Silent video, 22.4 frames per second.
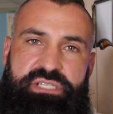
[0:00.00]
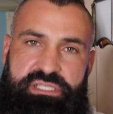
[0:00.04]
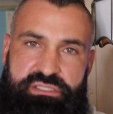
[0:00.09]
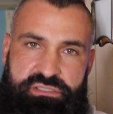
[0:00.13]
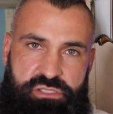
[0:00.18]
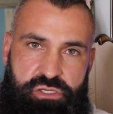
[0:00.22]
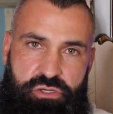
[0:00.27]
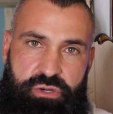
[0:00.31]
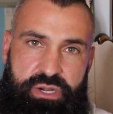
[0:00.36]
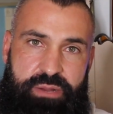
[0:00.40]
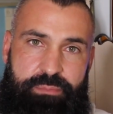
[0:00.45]

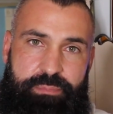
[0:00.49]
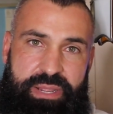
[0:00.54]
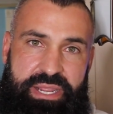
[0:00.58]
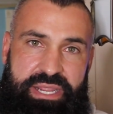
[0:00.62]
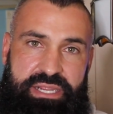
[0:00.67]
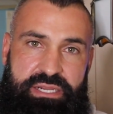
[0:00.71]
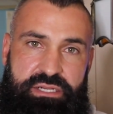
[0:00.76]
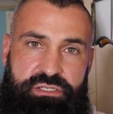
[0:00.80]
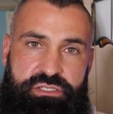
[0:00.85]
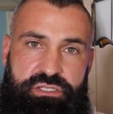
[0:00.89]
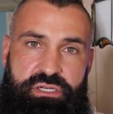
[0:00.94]
Instagram
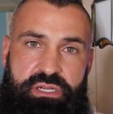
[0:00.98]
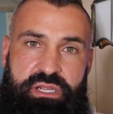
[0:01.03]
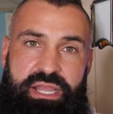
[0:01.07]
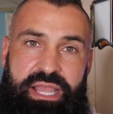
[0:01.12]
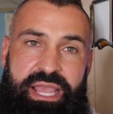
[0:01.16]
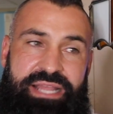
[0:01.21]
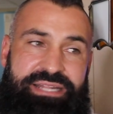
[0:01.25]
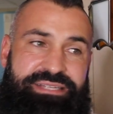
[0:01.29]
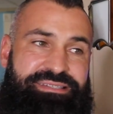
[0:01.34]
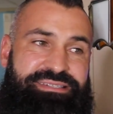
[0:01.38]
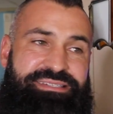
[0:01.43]
page
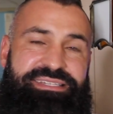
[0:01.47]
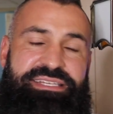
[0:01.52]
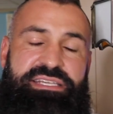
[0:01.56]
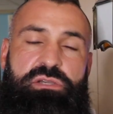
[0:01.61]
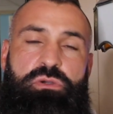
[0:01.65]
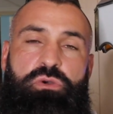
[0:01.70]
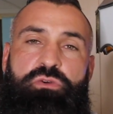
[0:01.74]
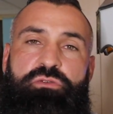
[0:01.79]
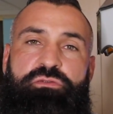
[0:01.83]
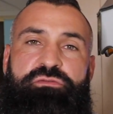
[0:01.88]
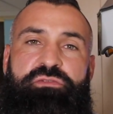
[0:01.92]
and see
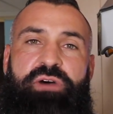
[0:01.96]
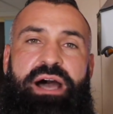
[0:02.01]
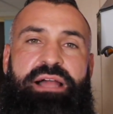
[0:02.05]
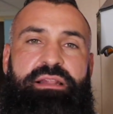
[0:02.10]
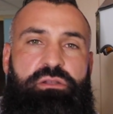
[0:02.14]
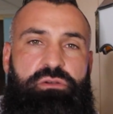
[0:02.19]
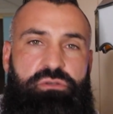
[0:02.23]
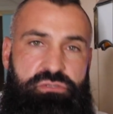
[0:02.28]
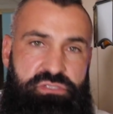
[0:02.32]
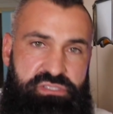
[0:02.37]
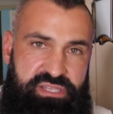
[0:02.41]
who
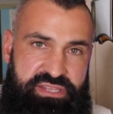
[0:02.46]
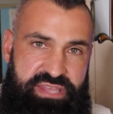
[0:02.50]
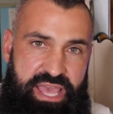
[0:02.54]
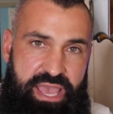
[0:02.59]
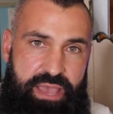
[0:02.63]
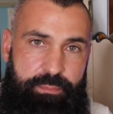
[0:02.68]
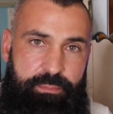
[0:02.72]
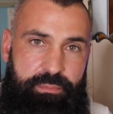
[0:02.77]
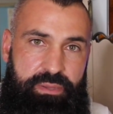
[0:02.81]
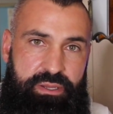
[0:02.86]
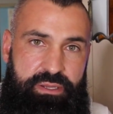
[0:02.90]
follows
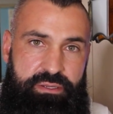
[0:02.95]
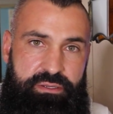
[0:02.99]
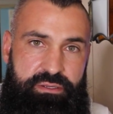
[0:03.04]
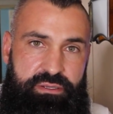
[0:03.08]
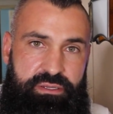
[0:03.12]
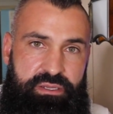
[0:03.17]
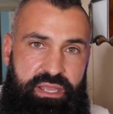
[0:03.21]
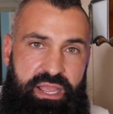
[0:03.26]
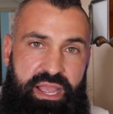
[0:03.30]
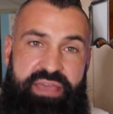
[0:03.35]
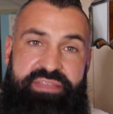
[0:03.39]
them.
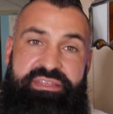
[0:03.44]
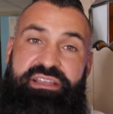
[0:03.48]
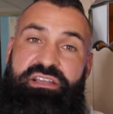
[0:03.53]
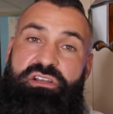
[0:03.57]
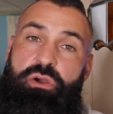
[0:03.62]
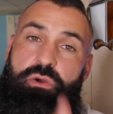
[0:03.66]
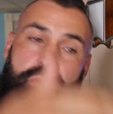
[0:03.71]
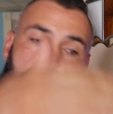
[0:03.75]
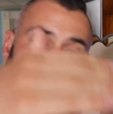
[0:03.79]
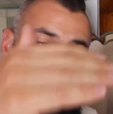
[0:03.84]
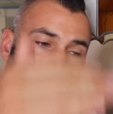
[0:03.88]
And then
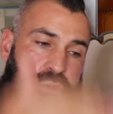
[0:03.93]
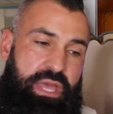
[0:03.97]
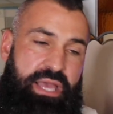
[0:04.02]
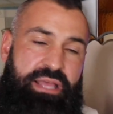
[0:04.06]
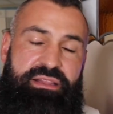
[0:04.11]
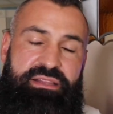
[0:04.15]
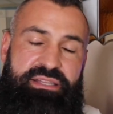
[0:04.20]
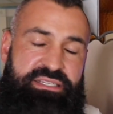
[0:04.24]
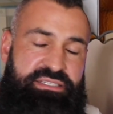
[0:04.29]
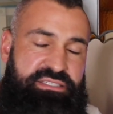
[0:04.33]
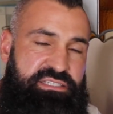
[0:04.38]
go through
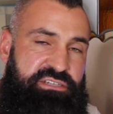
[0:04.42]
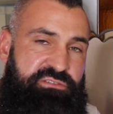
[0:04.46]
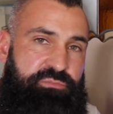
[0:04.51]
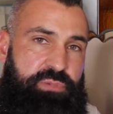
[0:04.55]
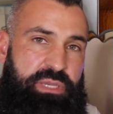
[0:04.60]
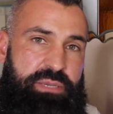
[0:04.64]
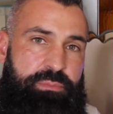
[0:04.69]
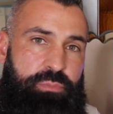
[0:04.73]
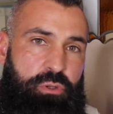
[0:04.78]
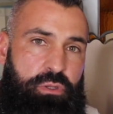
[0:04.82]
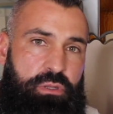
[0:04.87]
that list of
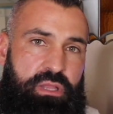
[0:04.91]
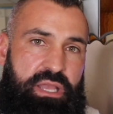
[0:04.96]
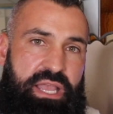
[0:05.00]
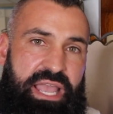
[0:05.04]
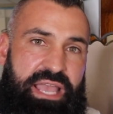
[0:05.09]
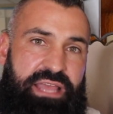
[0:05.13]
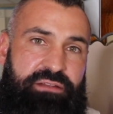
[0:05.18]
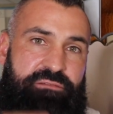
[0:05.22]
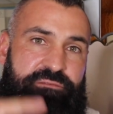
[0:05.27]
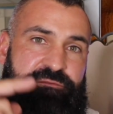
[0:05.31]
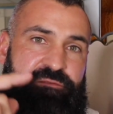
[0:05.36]
people
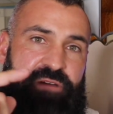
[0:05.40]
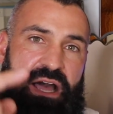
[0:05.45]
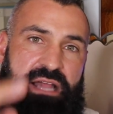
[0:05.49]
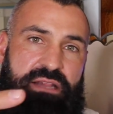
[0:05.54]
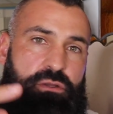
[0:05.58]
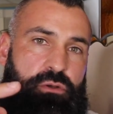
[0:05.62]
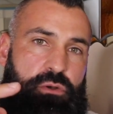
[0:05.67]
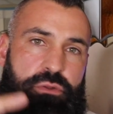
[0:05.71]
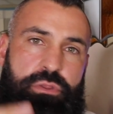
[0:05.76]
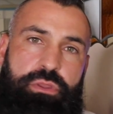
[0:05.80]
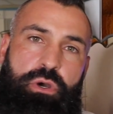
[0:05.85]
and
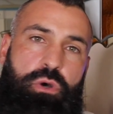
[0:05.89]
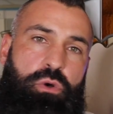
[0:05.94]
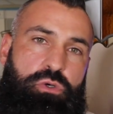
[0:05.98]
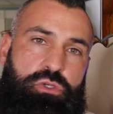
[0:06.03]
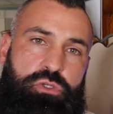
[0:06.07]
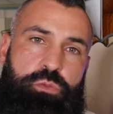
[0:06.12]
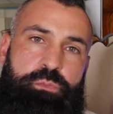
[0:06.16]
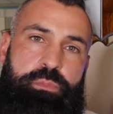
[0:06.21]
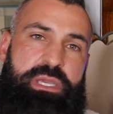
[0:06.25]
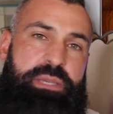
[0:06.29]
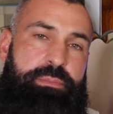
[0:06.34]
follow
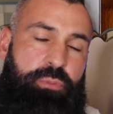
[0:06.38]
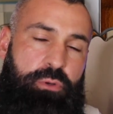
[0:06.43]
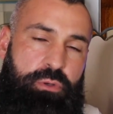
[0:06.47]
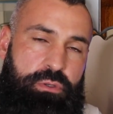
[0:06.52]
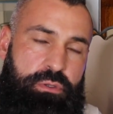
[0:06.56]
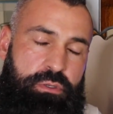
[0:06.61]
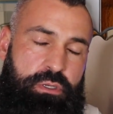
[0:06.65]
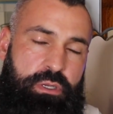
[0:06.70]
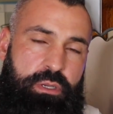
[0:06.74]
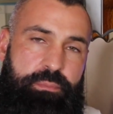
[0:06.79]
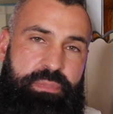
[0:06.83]
those people.
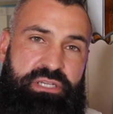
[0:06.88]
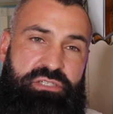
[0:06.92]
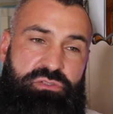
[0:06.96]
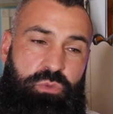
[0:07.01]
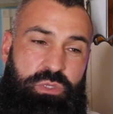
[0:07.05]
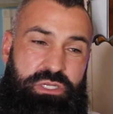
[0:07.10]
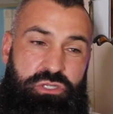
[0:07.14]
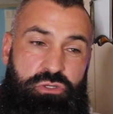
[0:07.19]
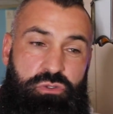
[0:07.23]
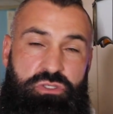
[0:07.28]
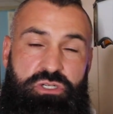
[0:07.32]
Because
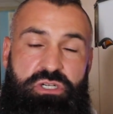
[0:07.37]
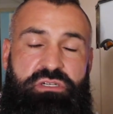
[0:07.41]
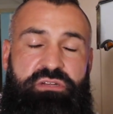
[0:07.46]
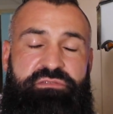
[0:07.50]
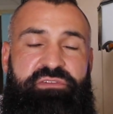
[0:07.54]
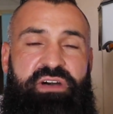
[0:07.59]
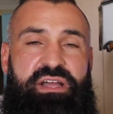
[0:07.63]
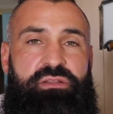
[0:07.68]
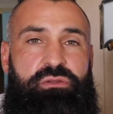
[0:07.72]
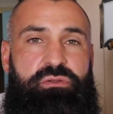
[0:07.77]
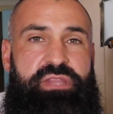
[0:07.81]
when you start to
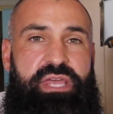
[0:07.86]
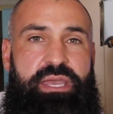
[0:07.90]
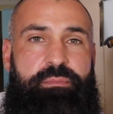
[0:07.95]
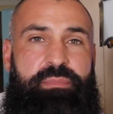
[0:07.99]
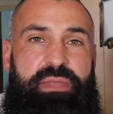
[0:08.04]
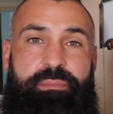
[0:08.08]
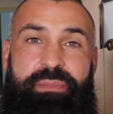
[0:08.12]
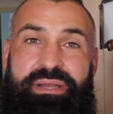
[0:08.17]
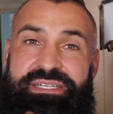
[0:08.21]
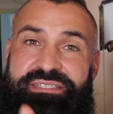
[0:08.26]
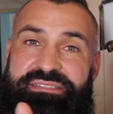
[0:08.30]
follow them,
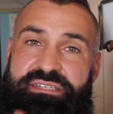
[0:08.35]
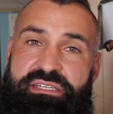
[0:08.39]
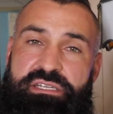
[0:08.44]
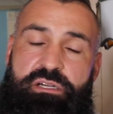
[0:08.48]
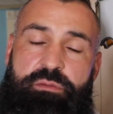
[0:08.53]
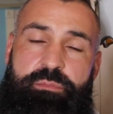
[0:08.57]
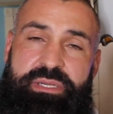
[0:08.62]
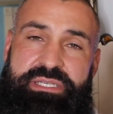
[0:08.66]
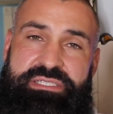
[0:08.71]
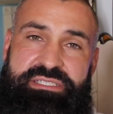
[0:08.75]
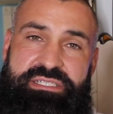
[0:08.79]
they might see
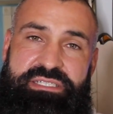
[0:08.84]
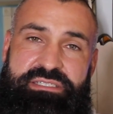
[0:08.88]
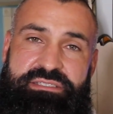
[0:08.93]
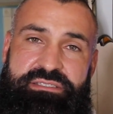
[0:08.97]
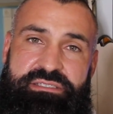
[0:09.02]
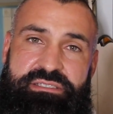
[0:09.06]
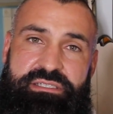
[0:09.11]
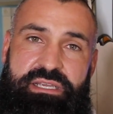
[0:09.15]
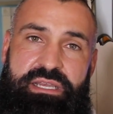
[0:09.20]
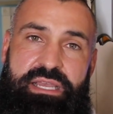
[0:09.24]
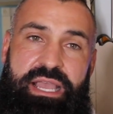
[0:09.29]
your
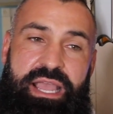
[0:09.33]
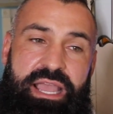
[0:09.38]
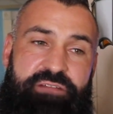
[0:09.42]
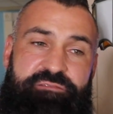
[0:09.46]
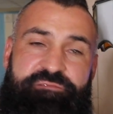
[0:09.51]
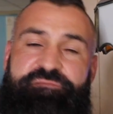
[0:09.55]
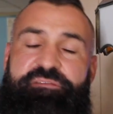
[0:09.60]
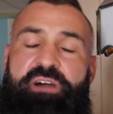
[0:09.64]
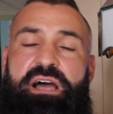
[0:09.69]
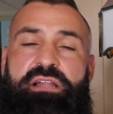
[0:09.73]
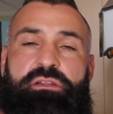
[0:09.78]
business and
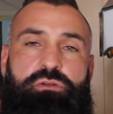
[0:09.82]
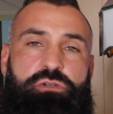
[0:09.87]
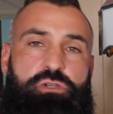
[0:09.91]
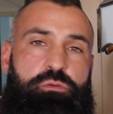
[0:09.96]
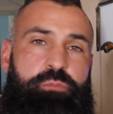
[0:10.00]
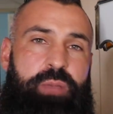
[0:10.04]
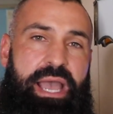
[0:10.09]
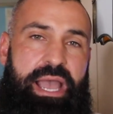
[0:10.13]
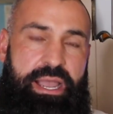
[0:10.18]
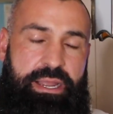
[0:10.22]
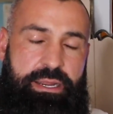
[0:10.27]
follow you
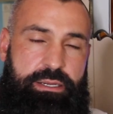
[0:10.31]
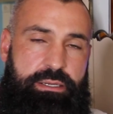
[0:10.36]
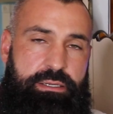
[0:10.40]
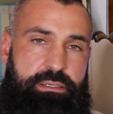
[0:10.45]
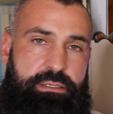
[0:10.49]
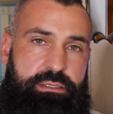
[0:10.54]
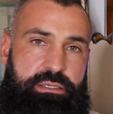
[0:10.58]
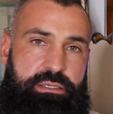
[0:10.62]
back.